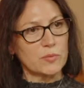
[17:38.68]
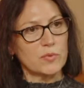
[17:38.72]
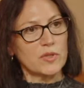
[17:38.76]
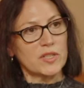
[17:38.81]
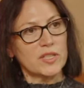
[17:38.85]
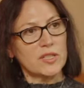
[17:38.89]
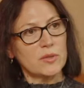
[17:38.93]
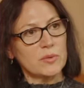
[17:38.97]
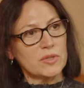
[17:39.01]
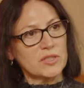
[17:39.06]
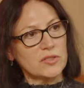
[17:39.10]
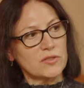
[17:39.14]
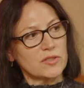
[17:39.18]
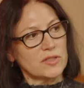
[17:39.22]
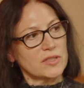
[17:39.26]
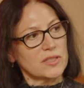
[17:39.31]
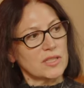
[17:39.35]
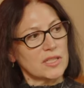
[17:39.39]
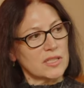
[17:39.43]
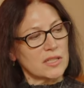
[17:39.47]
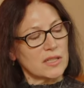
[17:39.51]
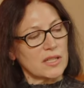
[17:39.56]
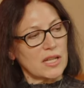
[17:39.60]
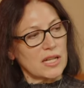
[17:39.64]
were you
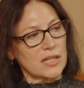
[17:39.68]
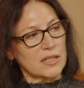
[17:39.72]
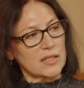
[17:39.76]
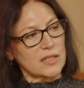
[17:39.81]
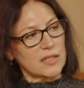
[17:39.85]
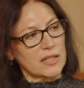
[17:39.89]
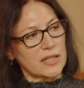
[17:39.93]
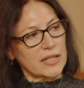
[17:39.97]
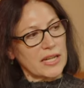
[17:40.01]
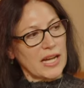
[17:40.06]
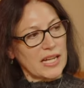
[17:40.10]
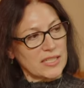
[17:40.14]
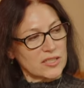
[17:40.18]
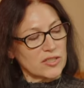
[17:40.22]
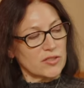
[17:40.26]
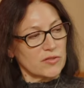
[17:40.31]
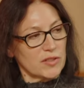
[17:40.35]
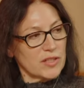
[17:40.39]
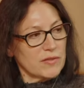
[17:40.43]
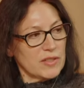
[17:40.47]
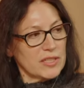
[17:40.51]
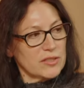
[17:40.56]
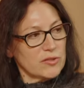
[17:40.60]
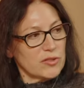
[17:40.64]
interested in that
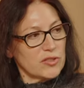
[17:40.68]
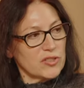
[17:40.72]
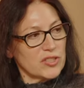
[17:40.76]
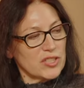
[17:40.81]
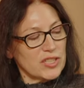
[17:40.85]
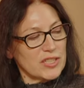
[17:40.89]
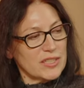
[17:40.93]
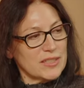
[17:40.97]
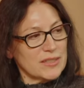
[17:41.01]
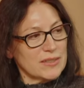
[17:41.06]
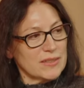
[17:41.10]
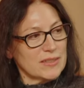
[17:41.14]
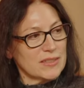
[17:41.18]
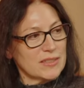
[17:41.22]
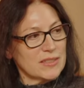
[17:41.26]
category of literature